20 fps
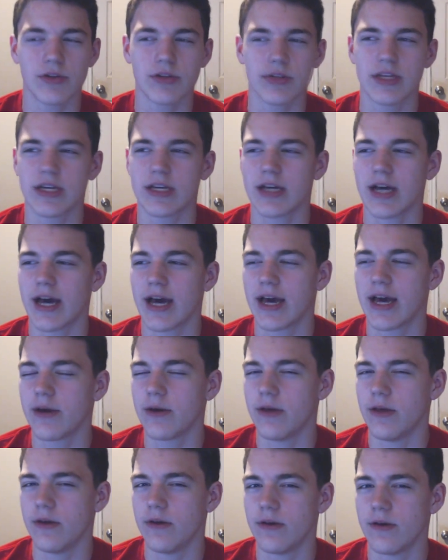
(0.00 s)
and I don't think
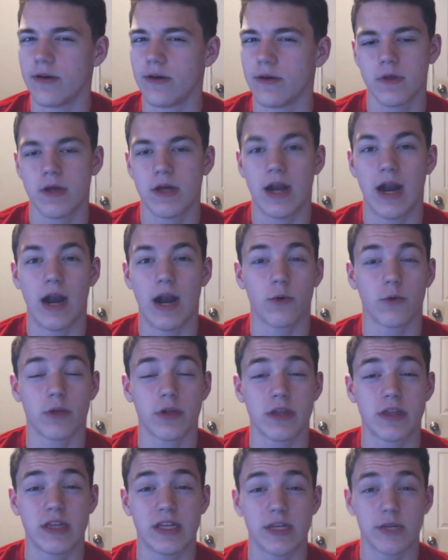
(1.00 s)
I, I don't
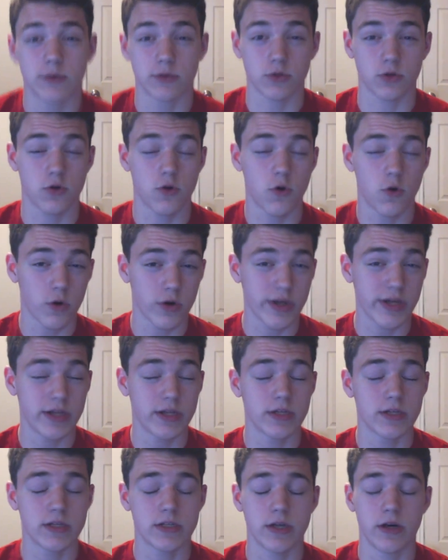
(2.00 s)
really think it was
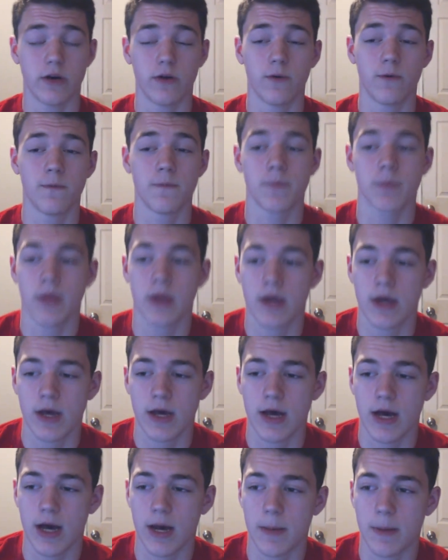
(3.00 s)
recorded, so
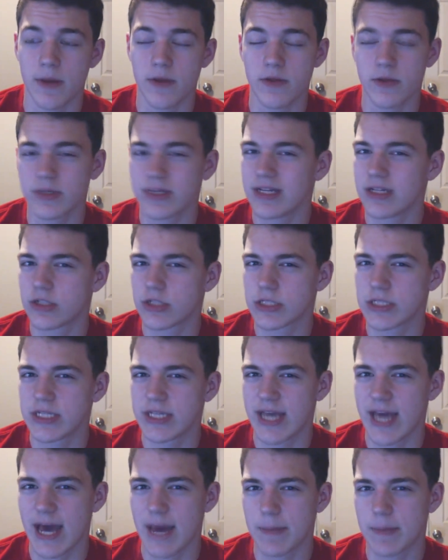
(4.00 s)
uh, nothing really
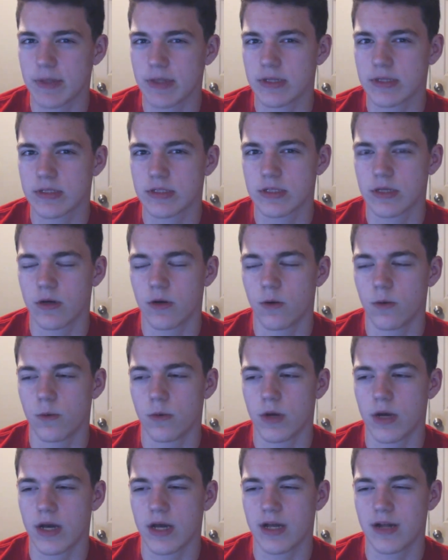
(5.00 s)
interesting happened.
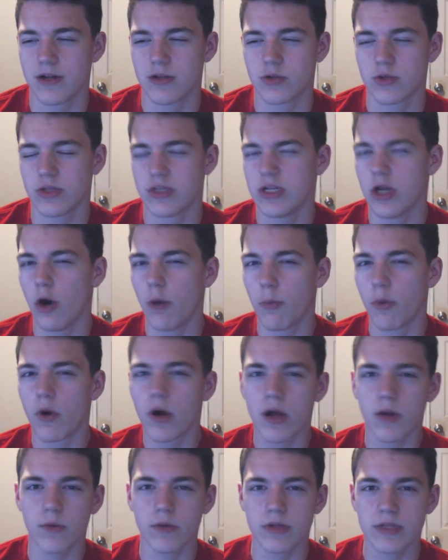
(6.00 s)
So there's really no
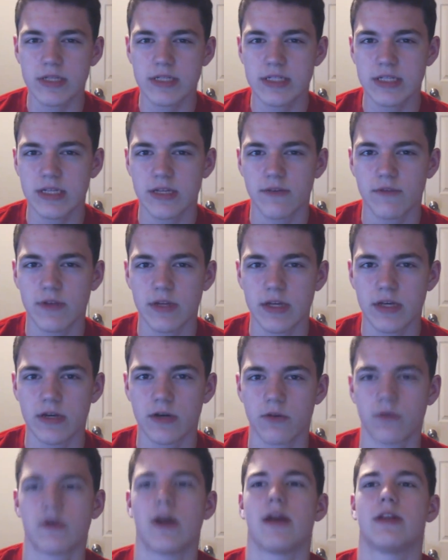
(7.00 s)
point releasing a
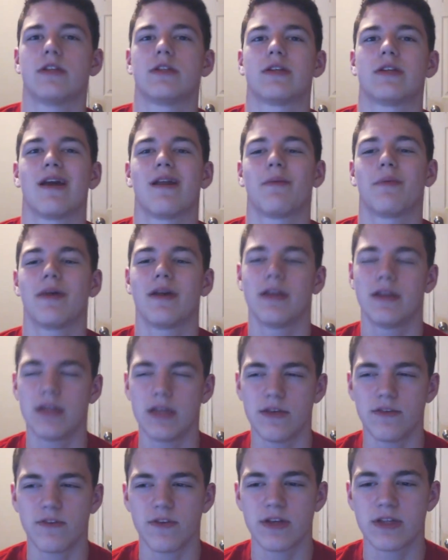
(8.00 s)
video where I just kind of played
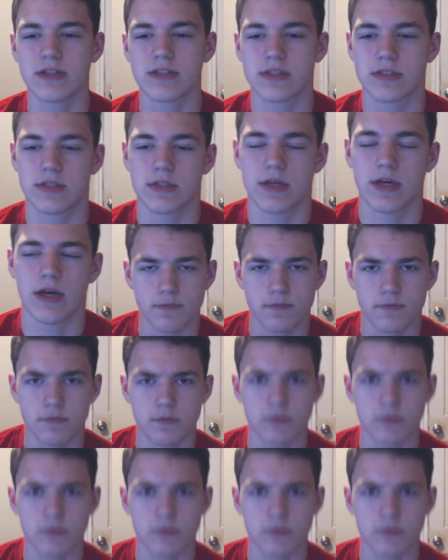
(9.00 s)
defense.